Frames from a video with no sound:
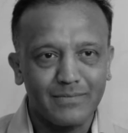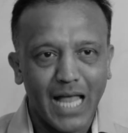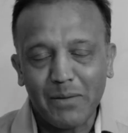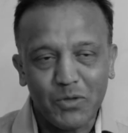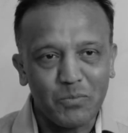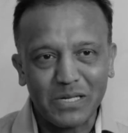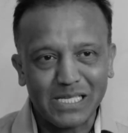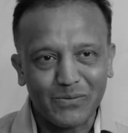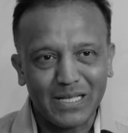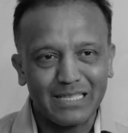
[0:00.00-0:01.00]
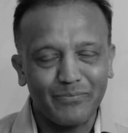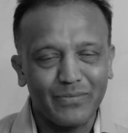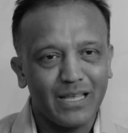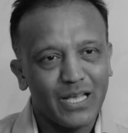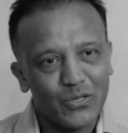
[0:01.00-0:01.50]
I'm human as well.
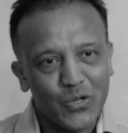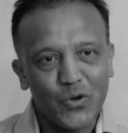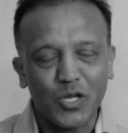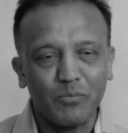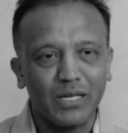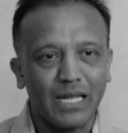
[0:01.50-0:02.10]
You're human,